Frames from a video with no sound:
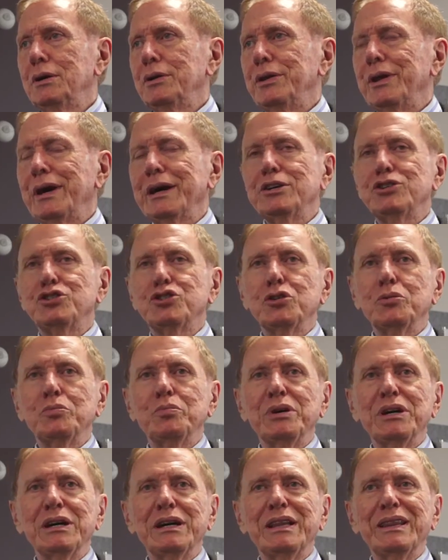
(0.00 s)
They should
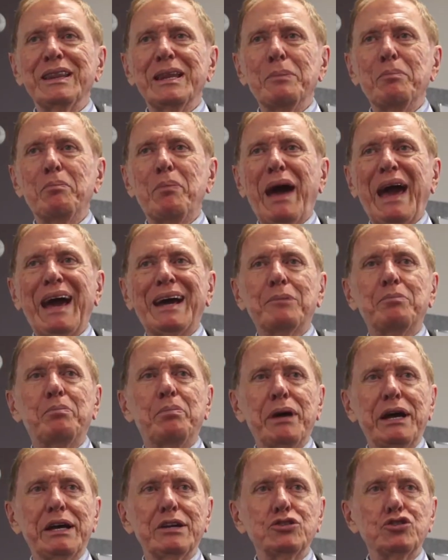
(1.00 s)
be in the back
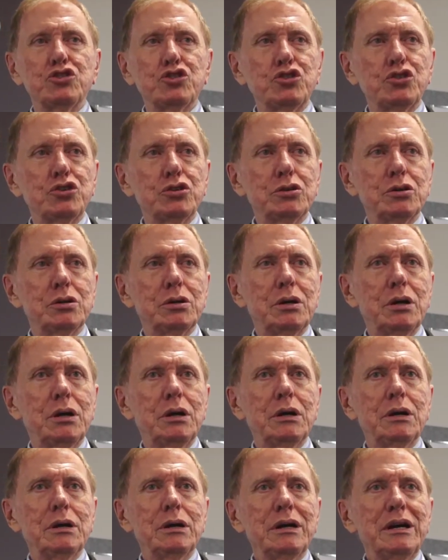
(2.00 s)
bench,
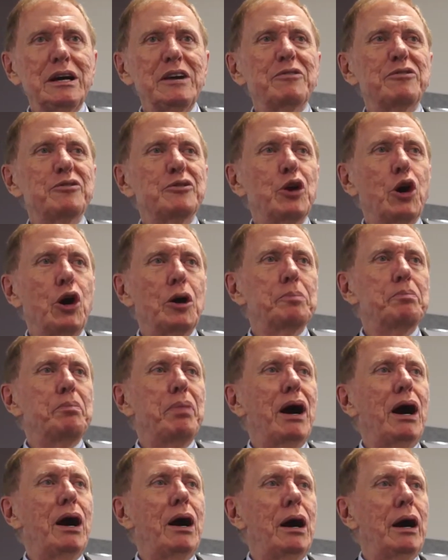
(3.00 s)
if not
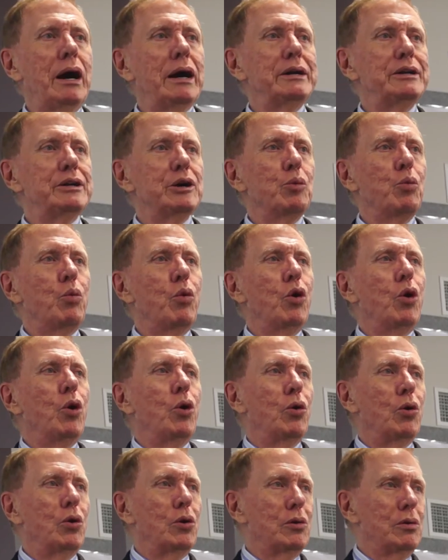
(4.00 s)
behind a
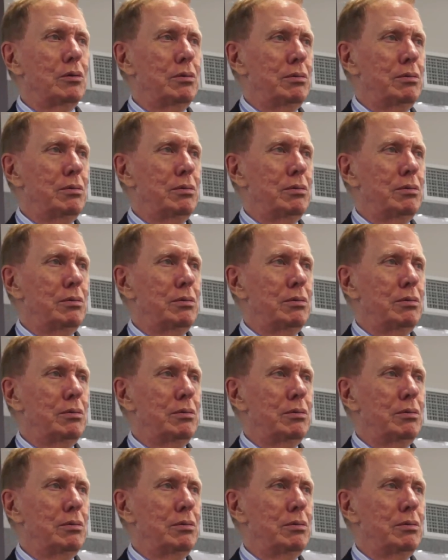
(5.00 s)
wall.